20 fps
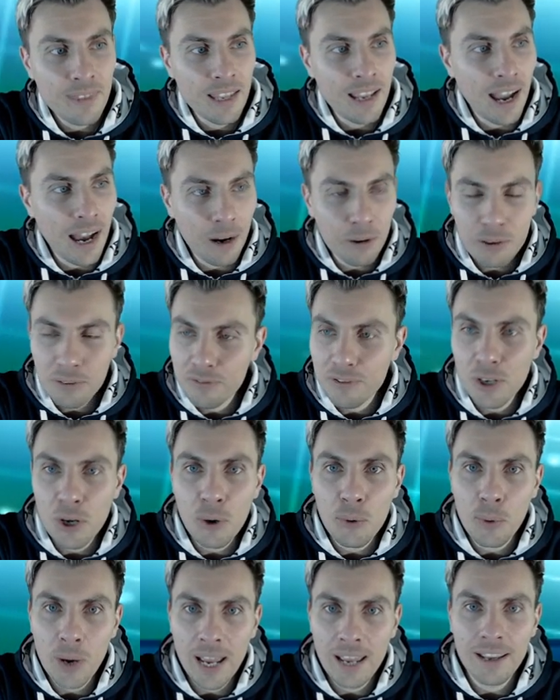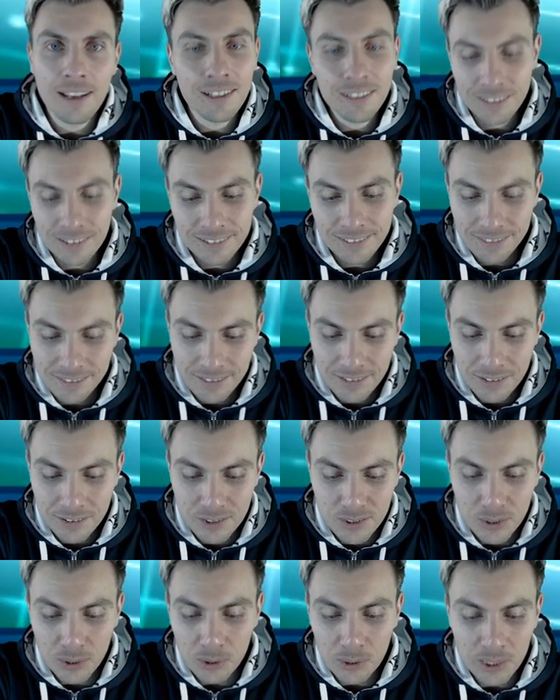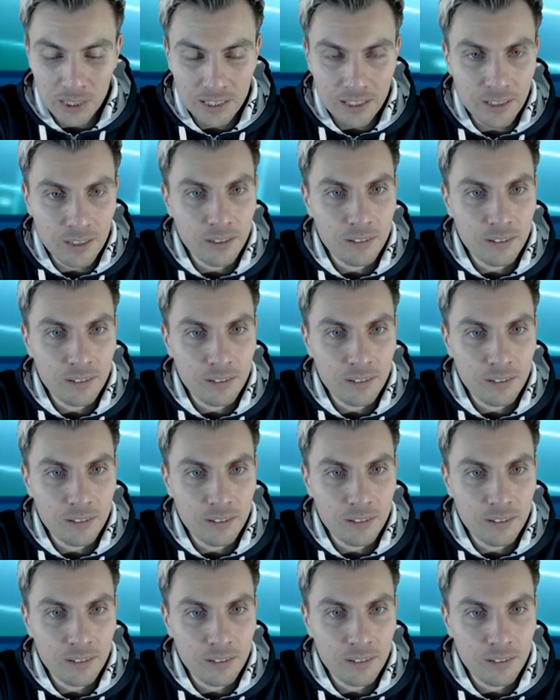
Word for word: Out of nowhere. Totally,